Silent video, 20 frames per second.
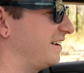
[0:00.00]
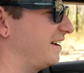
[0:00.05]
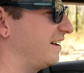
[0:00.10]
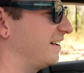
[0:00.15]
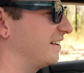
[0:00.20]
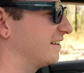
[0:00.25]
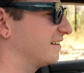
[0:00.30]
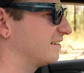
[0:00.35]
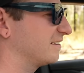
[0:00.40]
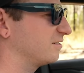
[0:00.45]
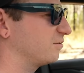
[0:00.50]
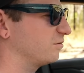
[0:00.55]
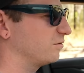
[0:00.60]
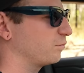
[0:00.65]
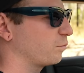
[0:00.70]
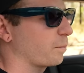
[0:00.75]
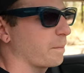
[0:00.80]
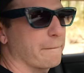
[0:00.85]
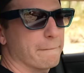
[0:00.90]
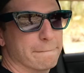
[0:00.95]
Yeah. Is that the
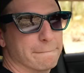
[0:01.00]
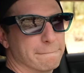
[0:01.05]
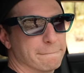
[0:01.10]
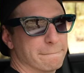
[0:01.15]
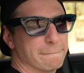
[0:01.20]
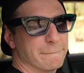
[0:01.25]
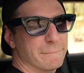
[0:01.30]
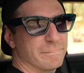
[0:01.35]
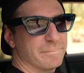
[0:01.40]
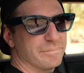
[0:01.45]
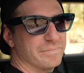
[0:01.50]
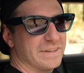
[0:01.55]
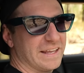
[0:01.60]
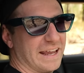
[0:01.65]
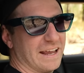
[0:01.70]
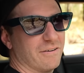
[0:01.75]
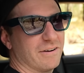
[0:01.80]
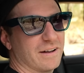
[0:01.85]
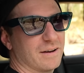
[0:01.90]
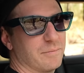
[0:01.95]
number to beat then?
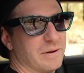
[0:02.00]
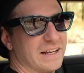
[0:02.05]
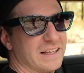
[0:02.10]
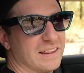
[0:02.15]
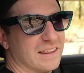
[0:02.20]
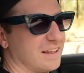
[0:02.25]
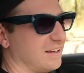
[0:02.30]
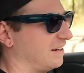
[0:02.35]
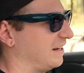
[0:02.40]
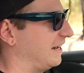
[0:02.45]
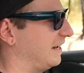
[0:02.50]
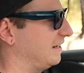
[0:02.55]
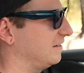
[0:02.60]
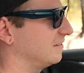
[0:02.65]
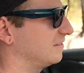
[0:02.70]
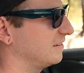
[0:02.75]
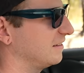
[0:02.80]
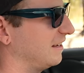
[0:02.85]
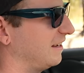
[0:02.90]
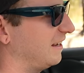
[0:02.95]
Yeah, we got to beat thirteen.
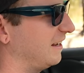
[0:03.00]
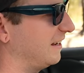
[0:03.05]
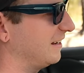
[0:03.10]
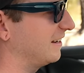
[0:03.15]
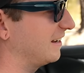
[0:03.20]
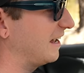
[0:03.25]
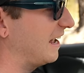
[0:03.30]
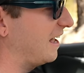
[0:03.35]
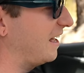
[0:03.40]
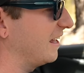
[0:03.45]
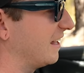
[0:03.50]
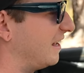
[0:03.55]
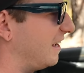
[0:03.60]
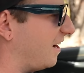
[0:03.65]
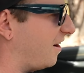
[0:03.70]
Yeah.